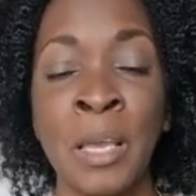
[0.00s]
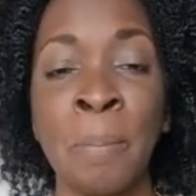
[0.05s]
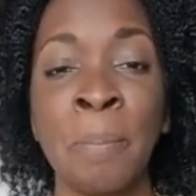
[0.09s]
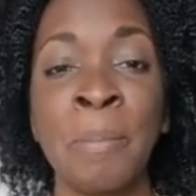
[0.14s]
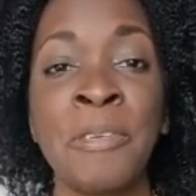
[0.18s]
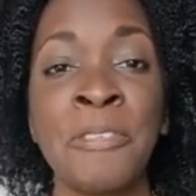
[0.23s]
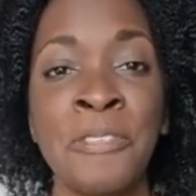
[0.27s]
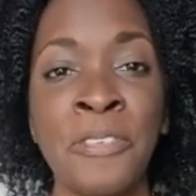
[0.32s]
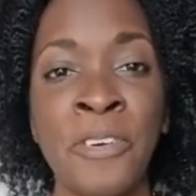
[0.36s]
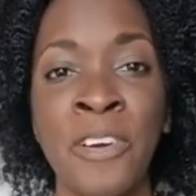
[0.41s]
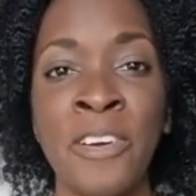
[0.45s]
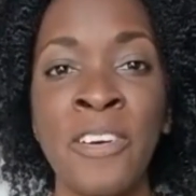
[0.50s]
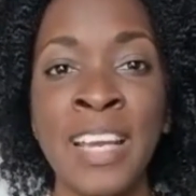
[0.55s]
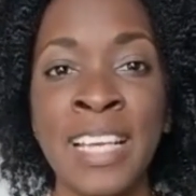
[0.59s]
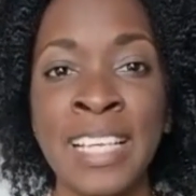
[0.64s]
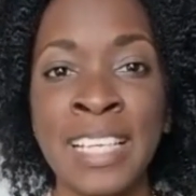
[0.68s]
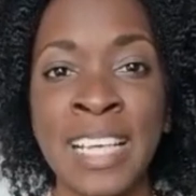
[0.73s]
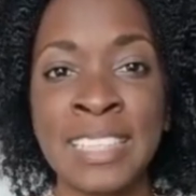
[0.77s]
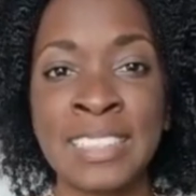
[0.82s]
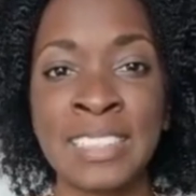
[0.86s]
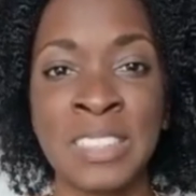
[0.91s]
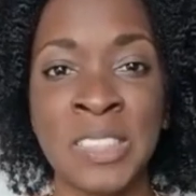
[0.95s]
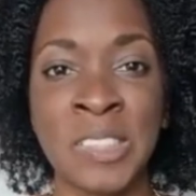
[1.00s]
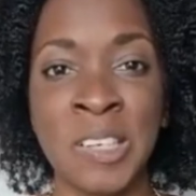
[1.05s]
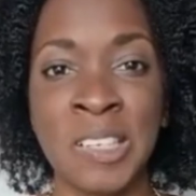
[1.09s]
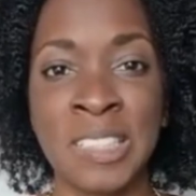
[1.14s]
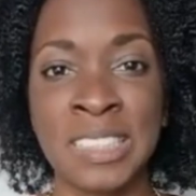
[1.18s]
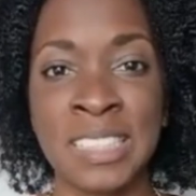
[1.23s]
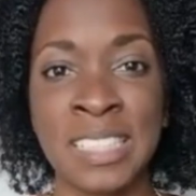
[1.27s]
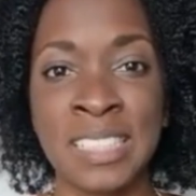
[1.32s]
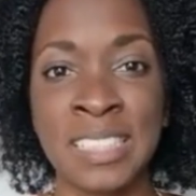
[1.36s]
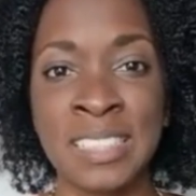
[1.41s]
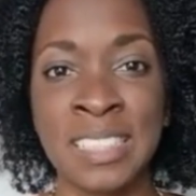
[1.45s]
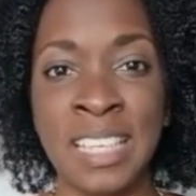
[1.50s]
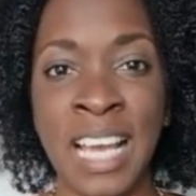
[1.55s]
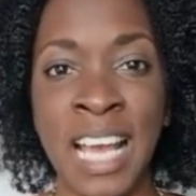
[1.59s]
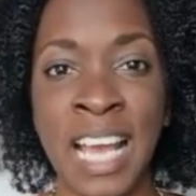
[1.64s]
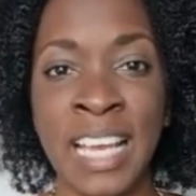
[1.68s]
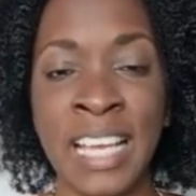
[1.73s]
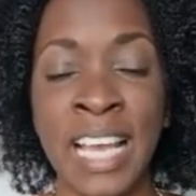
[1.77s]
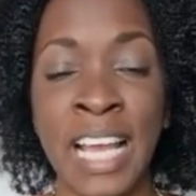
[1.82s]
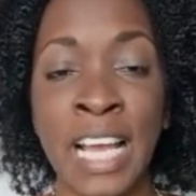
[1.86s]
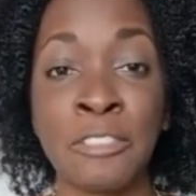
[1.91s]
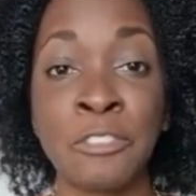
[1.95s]
Before I get started,
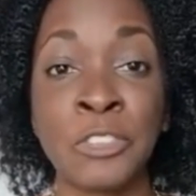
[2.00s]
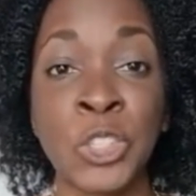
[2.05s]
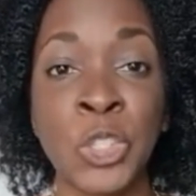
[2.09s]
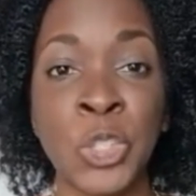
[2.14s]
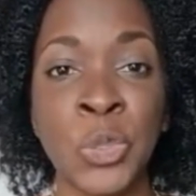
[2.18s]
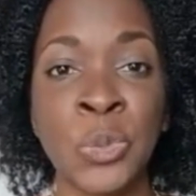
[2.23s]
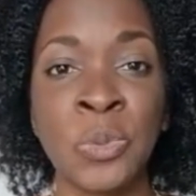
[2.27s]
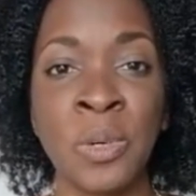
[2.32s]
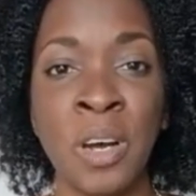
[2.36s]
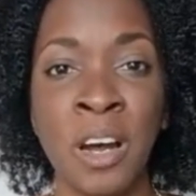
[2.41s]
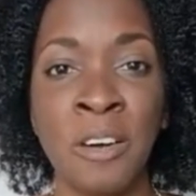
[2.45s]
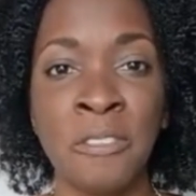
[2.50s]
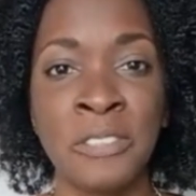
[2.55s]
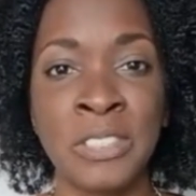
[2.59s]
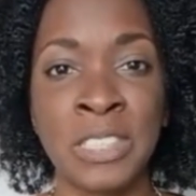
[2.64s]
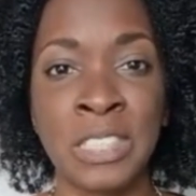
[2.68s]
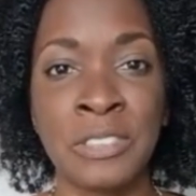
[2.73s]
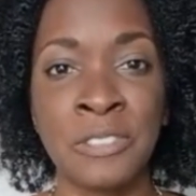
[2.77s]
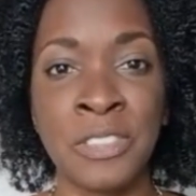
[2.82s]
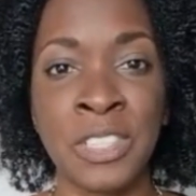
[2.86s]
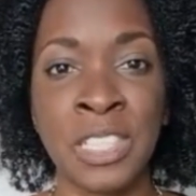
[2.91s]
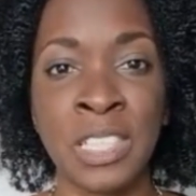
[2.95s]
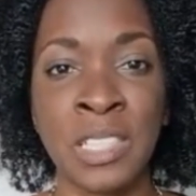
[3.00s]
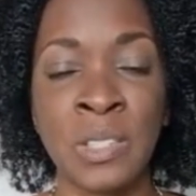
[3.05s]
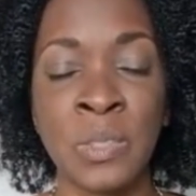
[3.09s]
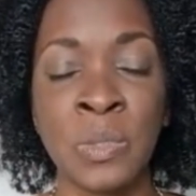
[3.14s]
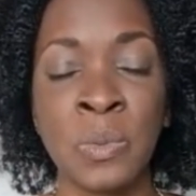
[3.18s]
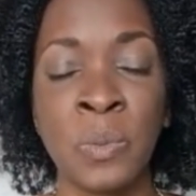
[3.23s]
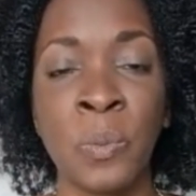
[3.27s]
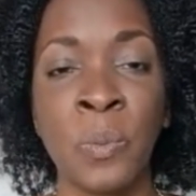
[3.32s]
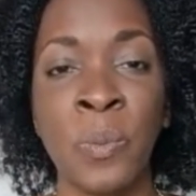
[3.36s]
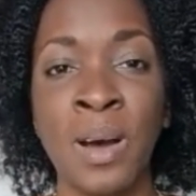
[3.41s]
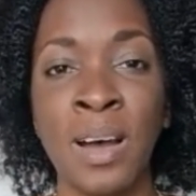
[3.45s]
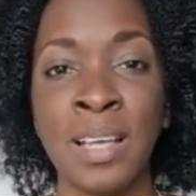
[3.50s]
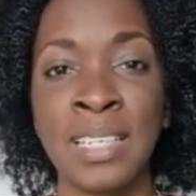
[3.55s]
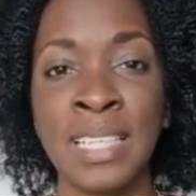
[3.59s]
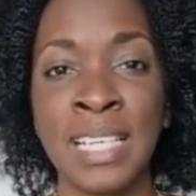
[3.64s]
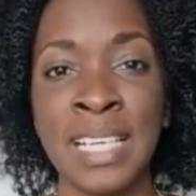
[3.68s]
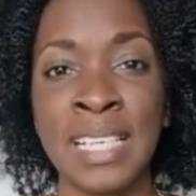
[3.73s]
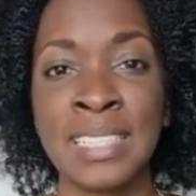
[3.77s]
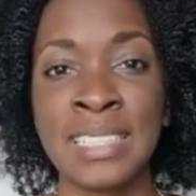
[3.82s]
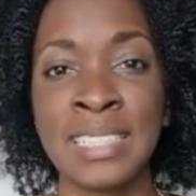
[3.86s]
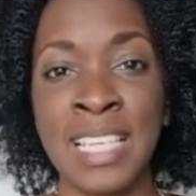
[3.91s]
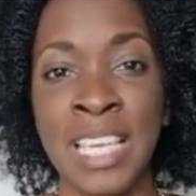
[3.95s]
I have two offers for you. One
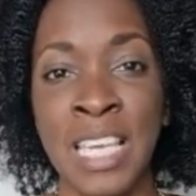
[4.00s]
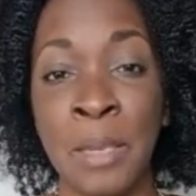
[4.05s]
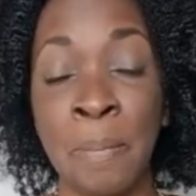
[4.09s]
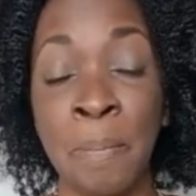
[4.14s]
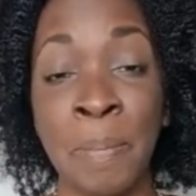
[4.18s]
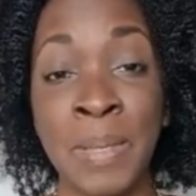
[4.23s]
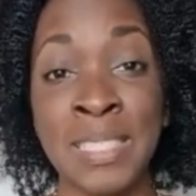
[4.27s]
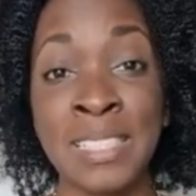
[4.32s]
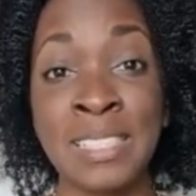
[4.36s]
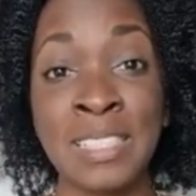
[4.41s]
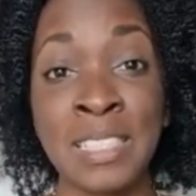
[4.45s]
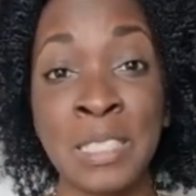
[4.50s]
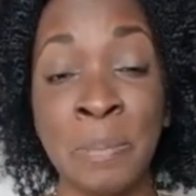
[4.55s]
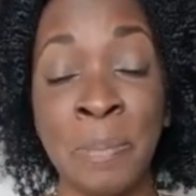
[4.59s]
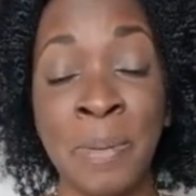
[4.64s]
is a business